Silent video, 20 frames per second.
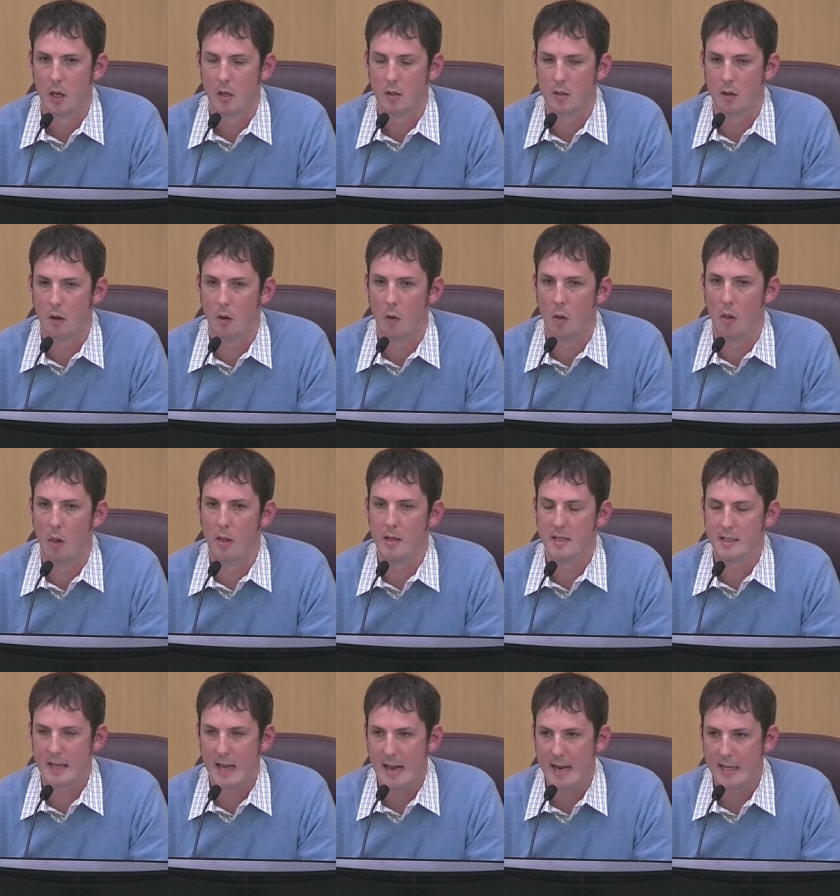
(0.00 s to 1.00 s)
So
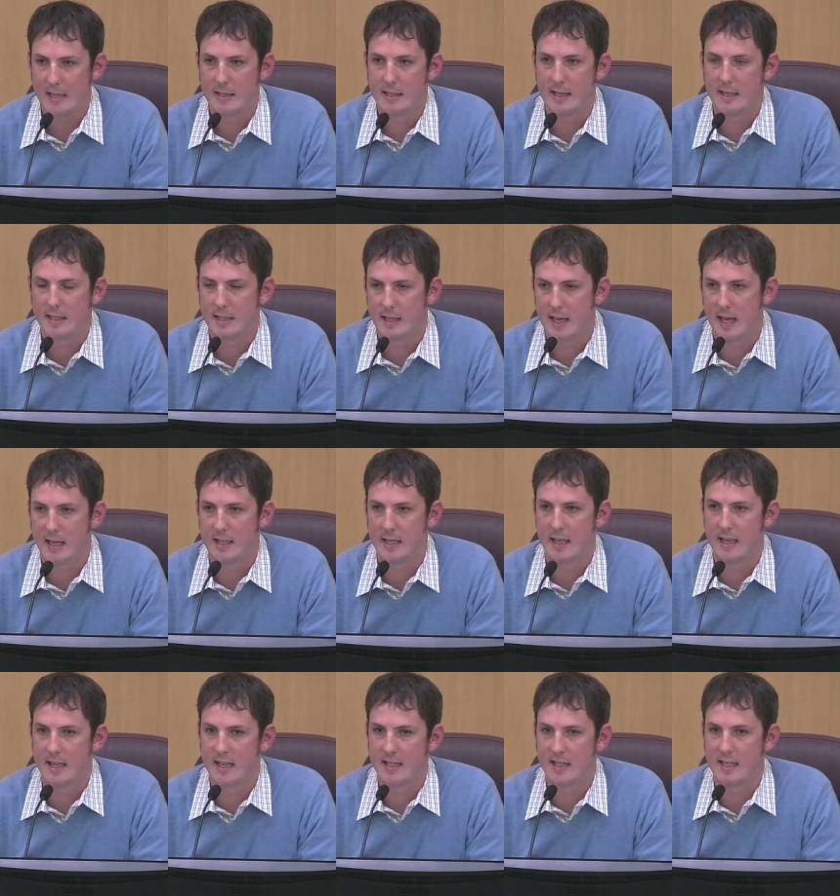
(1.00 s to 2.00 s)
science says
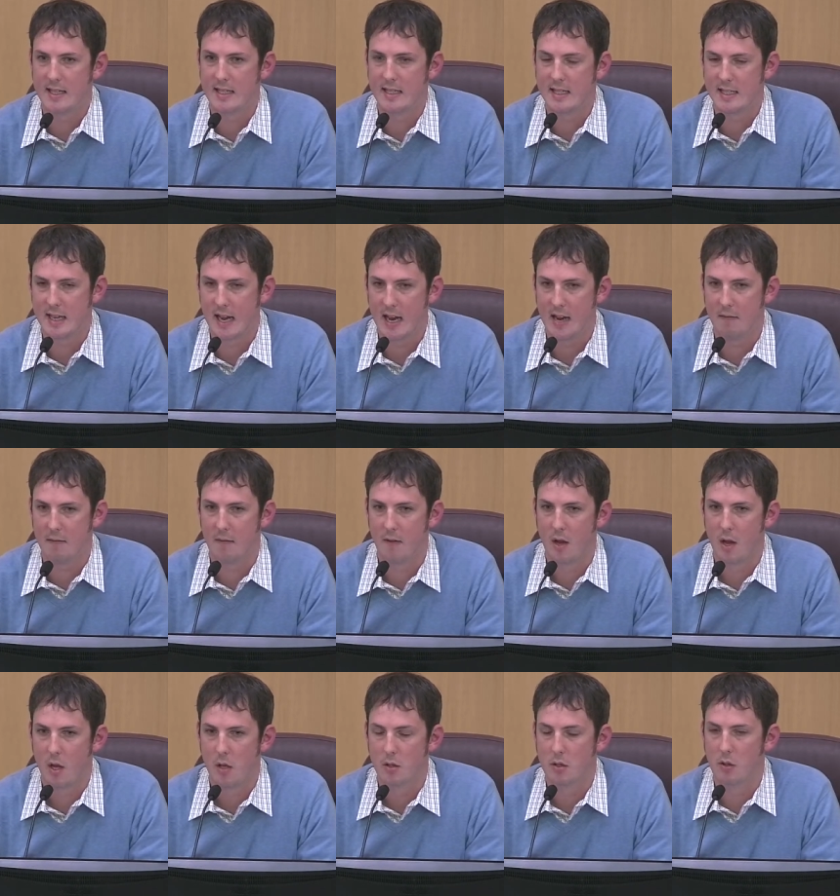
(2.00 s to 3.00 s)
this is safe.
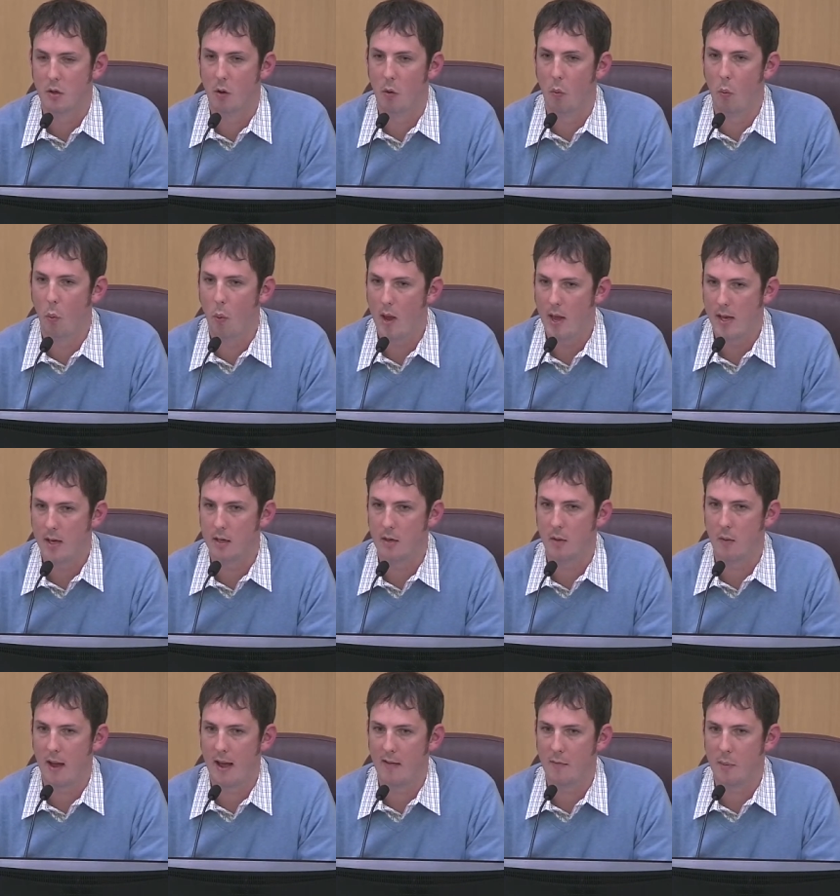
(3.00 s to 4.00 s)
So when
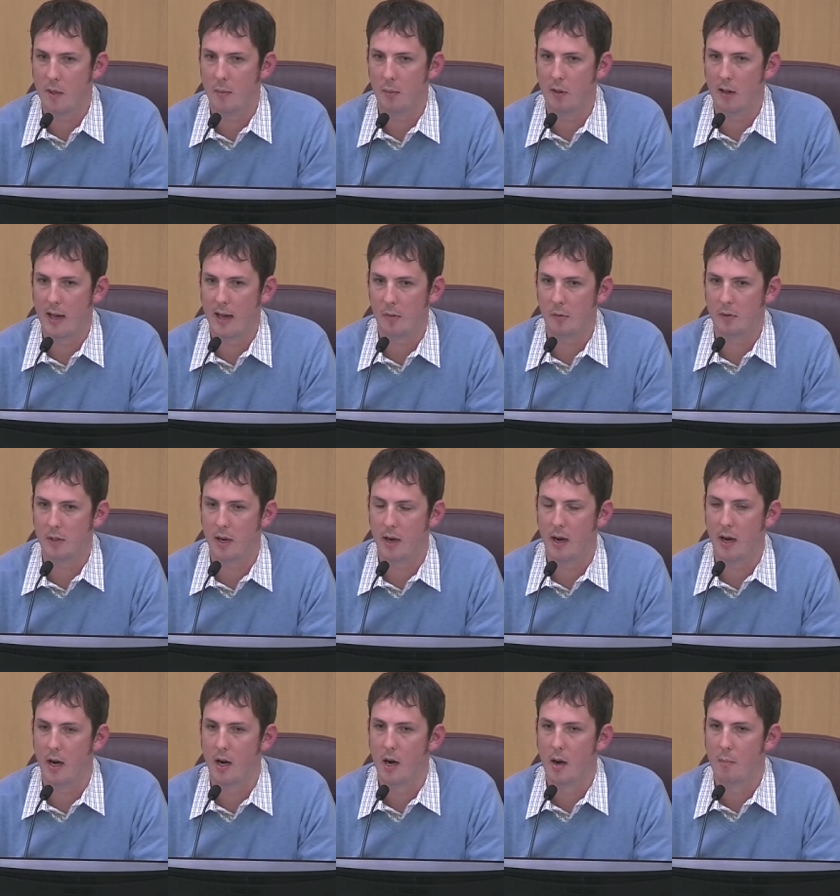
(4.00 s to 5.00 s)
you have people out
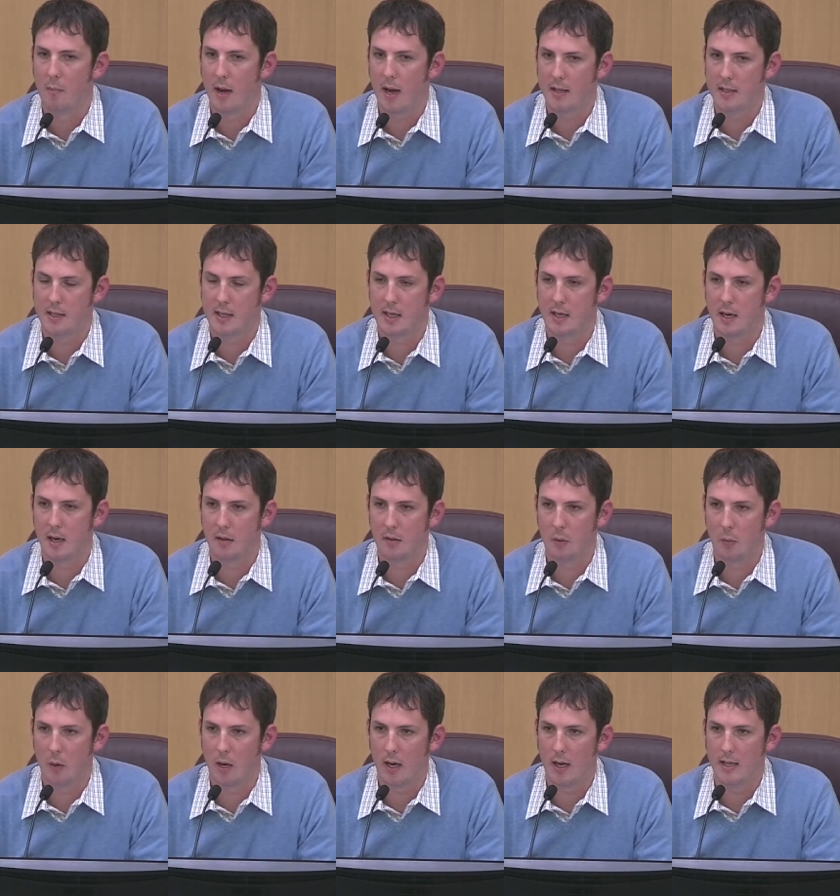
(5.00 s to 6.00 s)
there positing
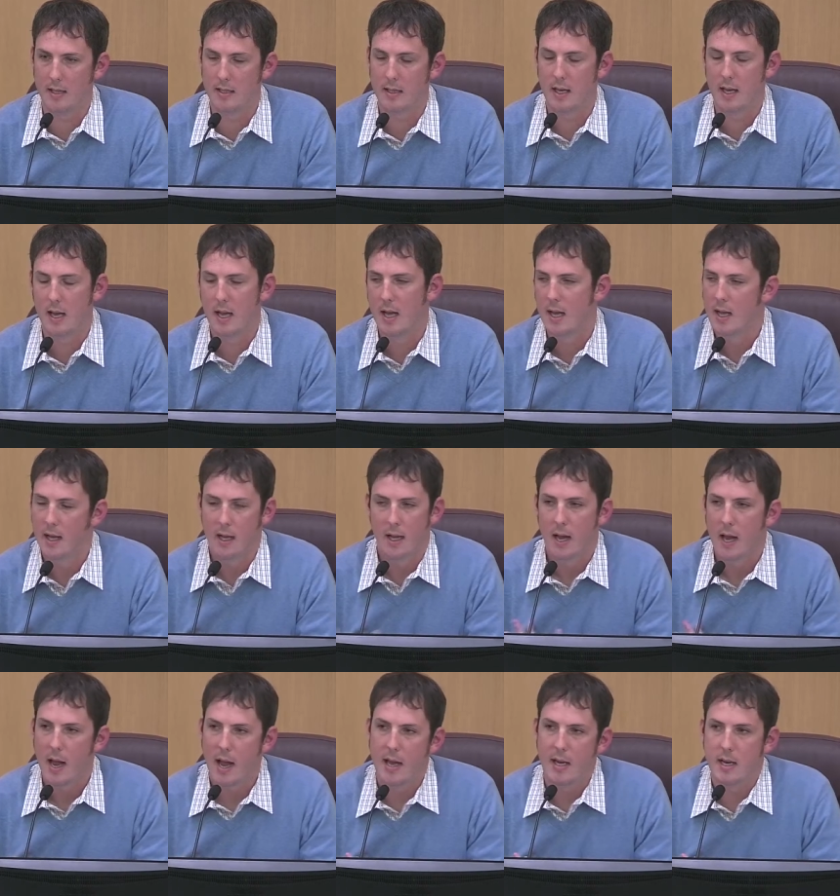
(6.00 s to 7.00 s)
otherwise,
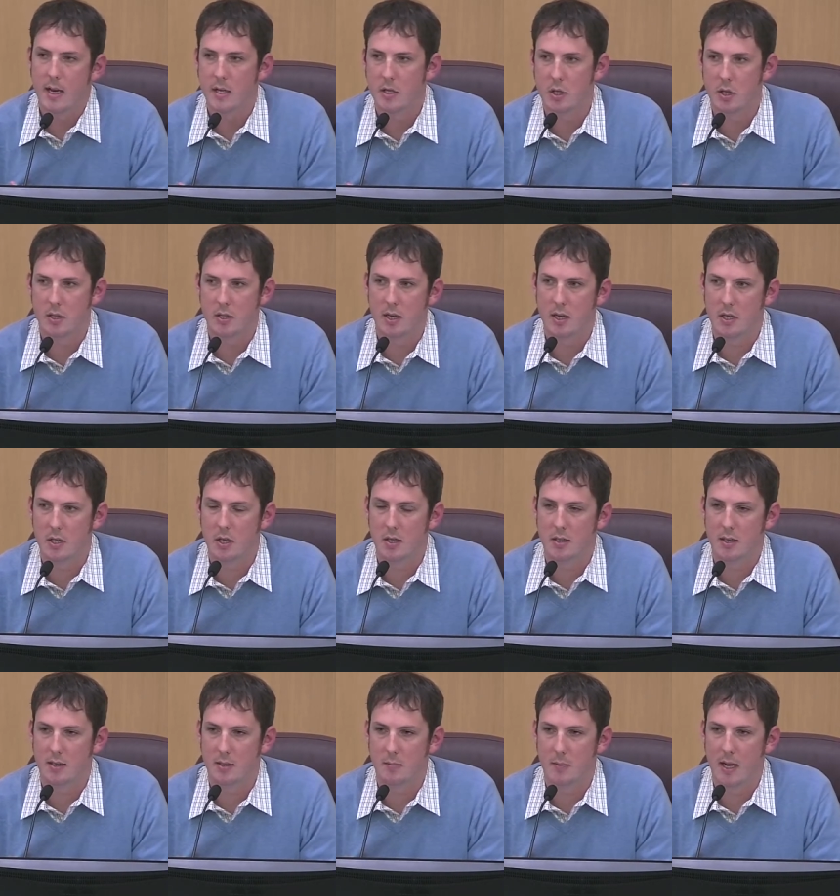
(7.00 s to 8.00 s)
it, it just it
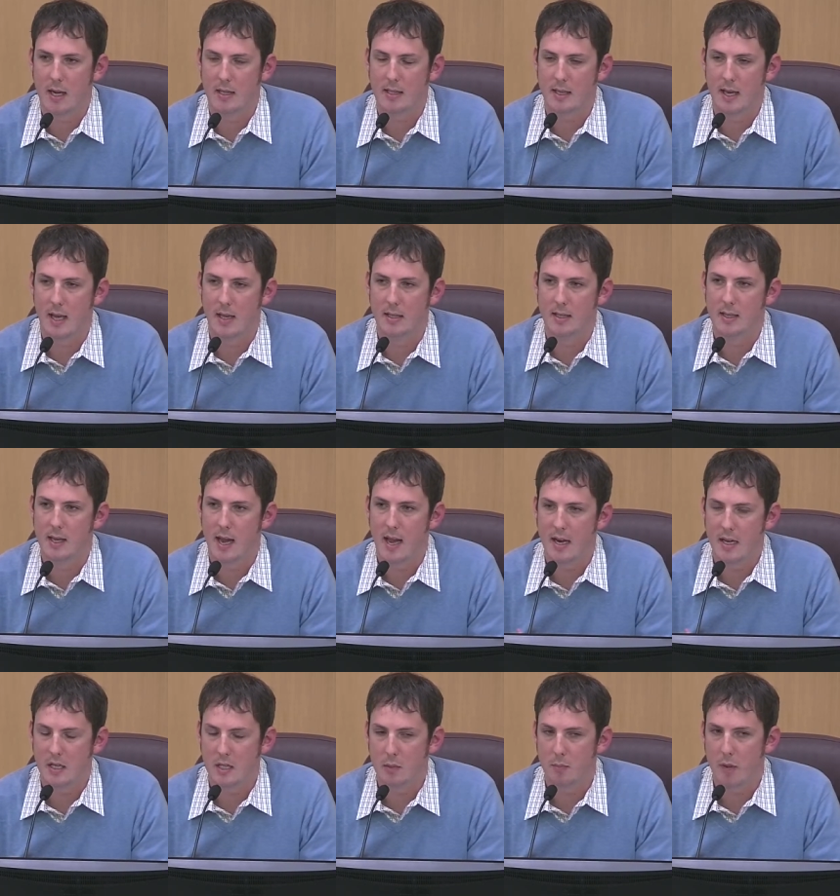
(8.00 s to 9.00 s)
just doesn't make sense,
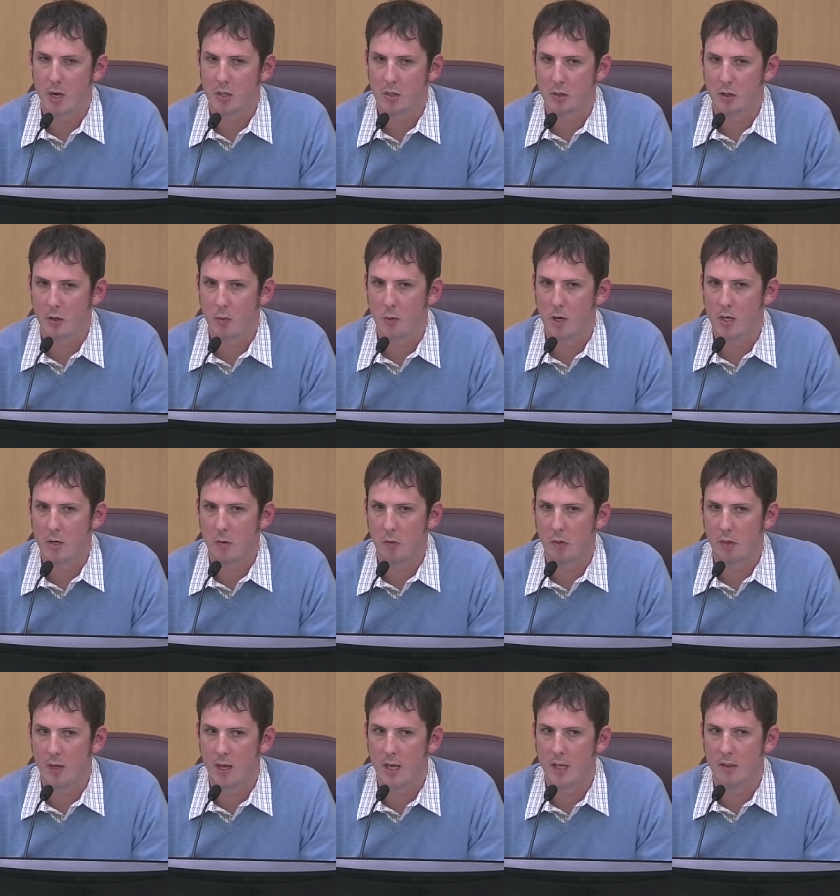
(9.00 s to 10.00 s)
and especially when you
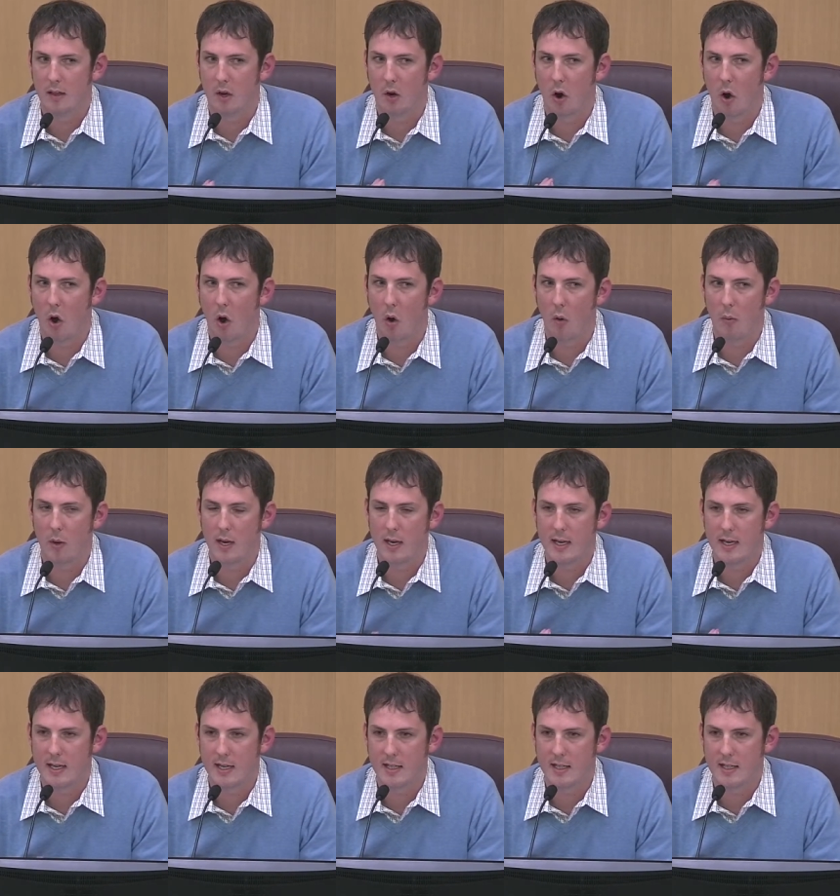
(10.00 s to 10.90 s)
think there are already